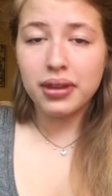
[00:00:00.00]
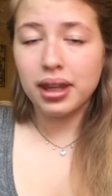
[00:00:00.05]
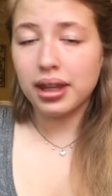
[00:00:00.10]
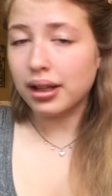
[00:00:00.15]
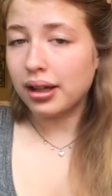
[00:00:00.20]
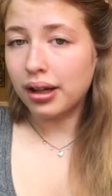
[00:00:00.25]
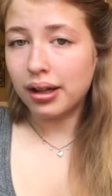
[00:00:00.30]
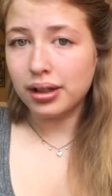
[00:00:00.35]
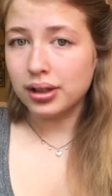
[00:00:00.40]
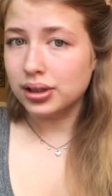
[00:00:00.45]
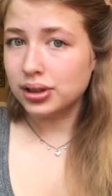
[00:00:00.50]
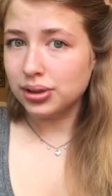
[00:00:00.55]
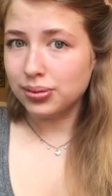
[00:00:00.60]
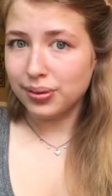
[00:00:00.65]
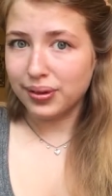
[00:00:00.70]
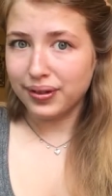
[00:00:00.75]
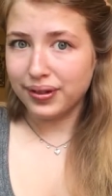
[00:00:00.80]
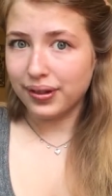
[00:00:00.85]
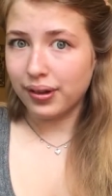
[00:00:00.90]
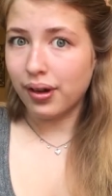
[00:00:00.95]
in college it
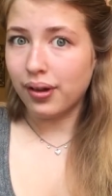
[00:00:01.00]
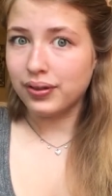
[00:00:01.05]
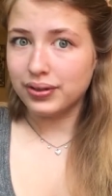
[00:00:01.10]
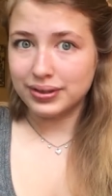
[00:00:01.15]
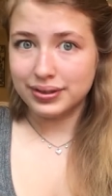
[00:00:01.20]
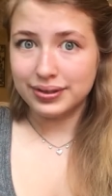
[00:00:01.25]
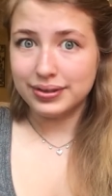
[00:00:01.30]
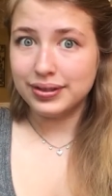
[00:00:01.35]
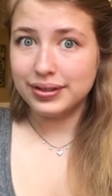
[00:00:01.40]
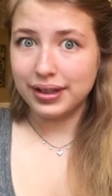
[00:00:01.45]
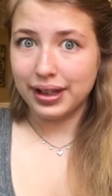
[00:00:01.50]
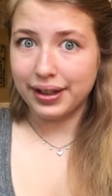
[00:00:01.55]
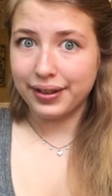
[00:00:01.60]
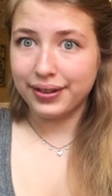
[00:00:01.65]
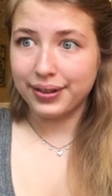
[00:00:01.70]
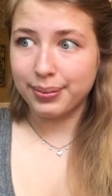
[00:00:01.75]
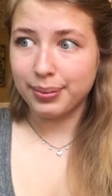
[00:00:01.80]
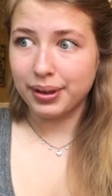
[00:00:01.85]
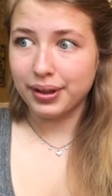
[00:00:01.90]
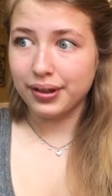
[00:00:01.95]
was awful
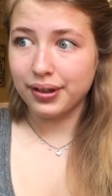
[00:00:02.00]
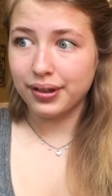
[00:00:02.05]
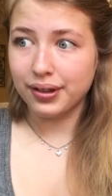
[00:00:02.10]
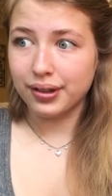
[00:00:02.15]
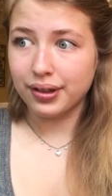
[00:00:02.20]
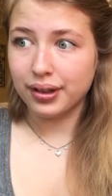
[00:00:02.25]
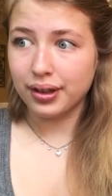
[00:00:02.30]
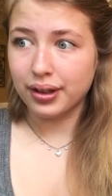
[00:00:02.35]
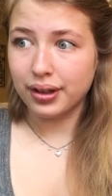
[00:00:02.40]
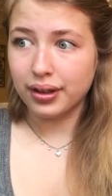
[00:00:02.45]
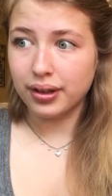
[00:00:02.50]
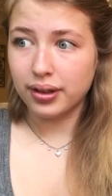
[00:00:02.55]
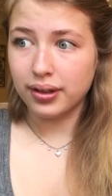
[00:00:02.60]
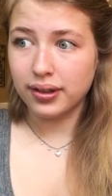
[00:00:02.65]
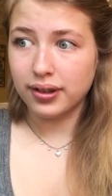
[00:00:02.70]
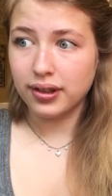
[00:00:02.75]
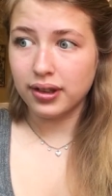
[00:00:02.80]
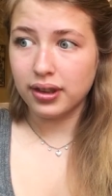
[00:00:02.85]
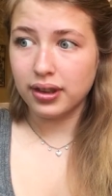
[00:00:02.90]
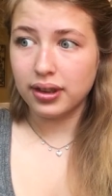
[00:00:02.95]
last semester. The,
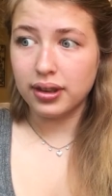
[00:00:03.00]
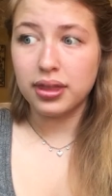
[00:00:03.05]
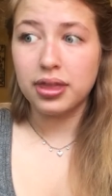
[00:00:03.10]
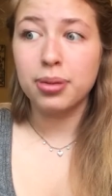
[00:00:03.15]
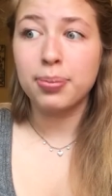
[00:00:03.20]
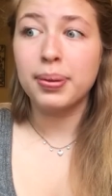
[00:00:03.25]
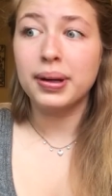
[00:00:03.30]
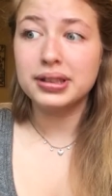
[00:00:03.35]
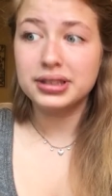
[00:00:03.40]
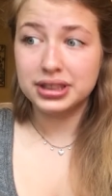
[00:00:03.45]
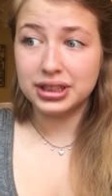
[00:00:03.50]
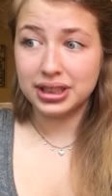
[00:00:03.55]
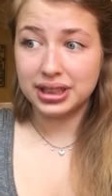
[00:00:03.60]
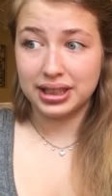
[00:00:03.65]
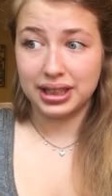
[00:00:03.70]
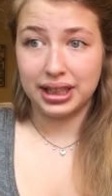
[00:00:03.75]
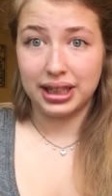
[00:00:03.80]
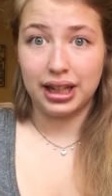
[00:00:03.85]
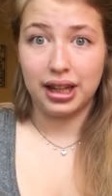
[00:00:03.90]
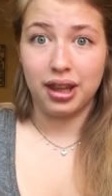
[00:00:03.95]
the
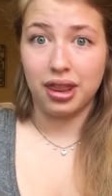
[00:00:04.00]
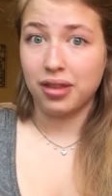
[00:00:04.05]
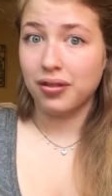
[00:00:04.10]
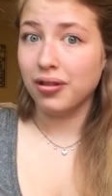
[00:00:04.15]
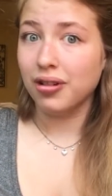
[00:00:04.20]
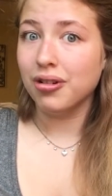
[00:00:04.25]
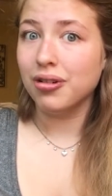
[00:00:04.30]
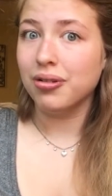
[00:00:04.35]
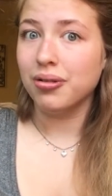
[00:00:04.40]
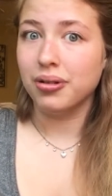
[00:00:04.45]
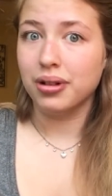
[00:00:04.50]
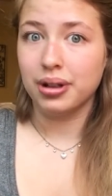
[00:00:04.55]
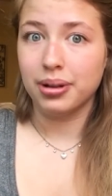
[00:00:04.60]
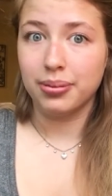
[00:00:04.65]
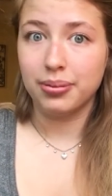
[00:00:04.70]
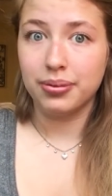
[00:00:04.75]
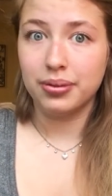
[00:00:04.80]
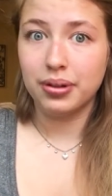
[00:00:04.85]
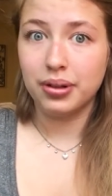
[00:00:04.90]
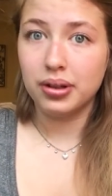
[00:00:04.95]
punches I got thrown
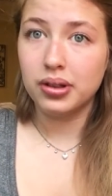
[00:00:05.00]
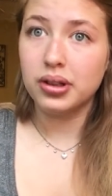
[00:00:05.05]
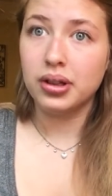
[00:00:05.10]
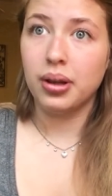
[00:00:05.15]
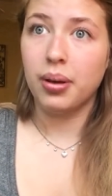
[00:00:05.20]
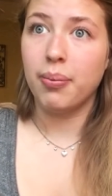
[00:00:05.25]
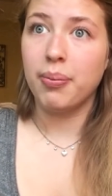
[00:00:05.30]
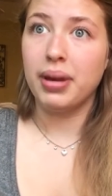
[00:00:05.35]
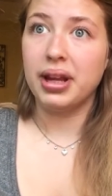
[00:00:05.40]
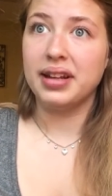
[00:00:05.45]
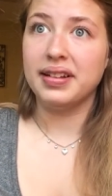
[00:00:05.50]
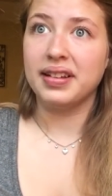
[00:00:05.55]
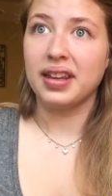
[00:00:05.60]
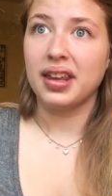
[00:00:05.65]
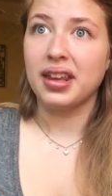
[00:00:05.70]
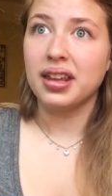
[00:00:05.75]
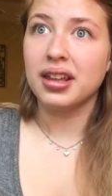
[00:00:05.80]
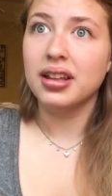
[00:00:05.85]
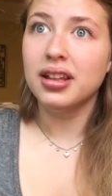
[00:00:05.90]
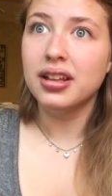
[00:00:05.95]
were
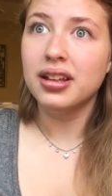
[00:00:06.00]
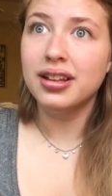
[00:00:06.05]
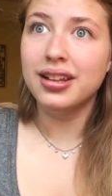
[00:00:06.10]
amazing.